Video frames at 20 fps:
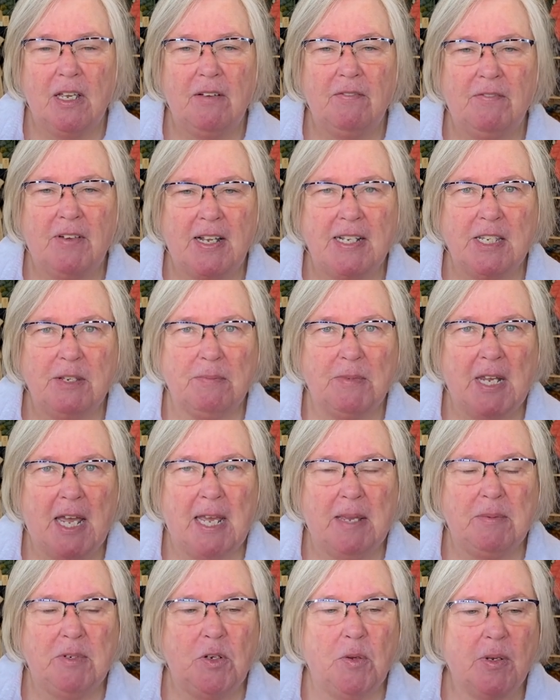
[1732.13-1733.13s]
find some
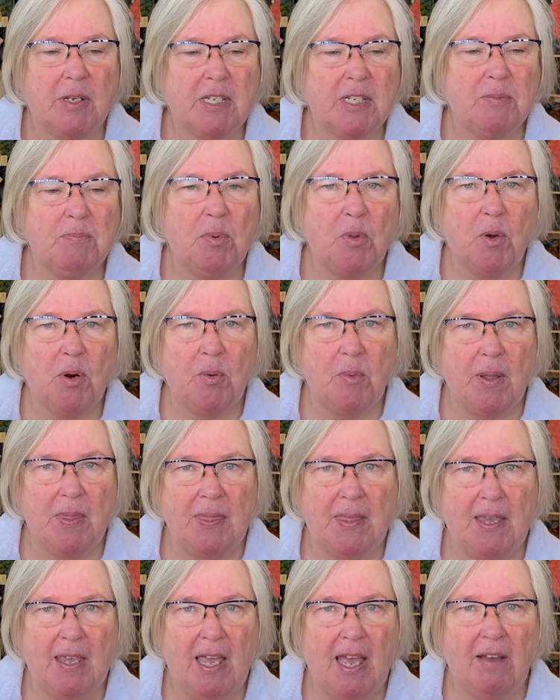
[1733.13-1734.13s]
time to explore what
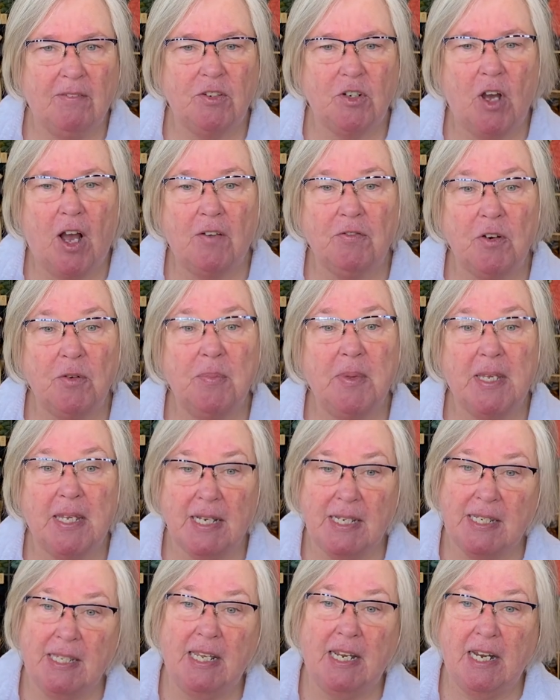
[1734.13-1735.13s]
they have to offer,
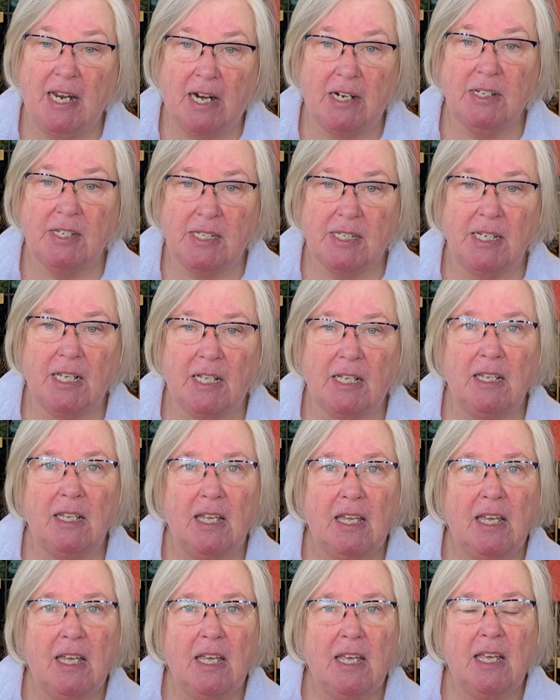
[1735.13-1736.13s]
because they are still
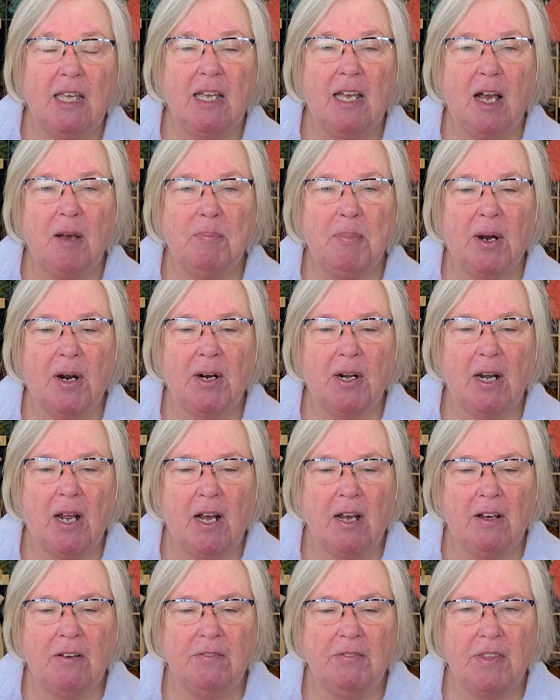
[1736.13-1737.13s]
a part
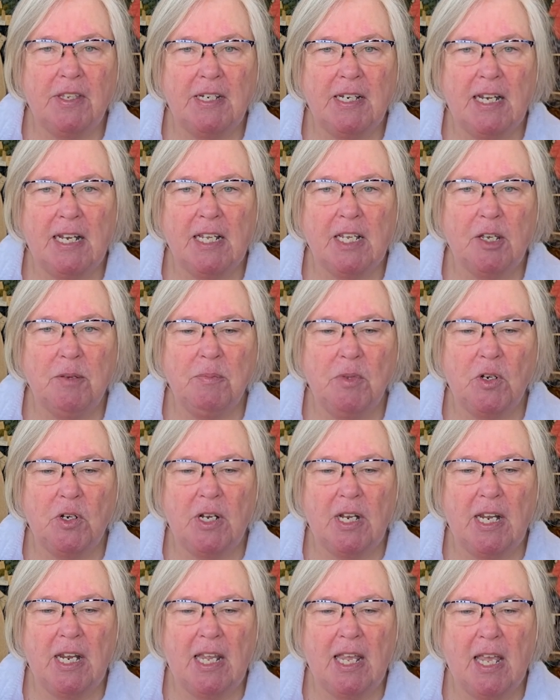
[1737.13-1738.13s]
of the knitting
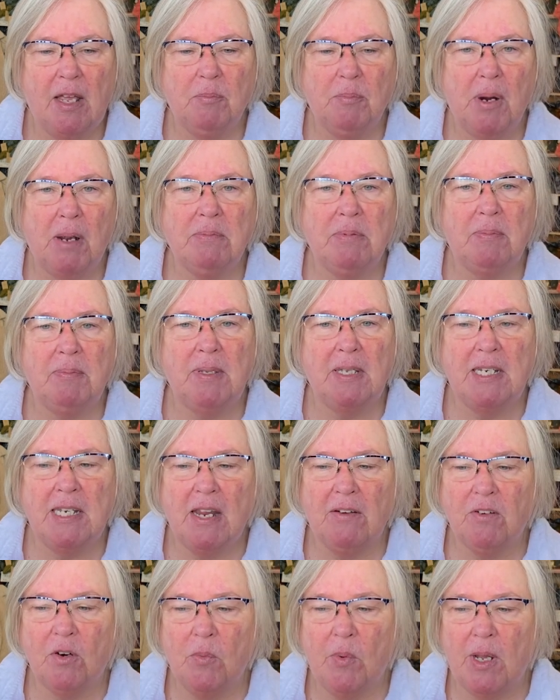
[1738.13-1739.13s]
community and probably
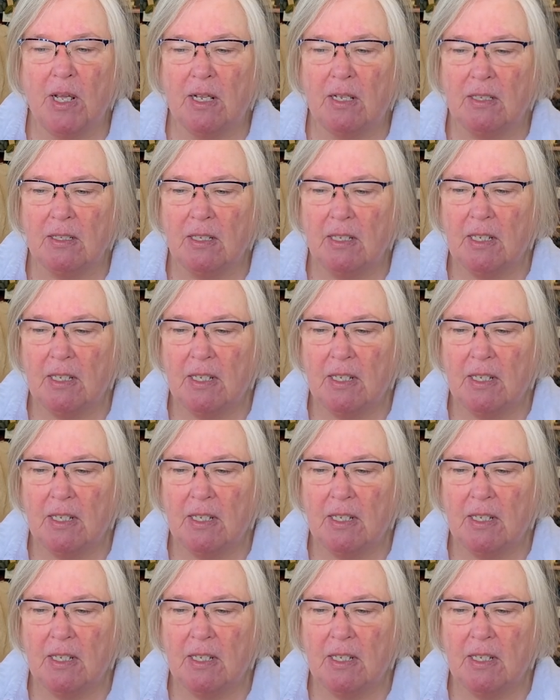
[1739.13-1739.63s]
never will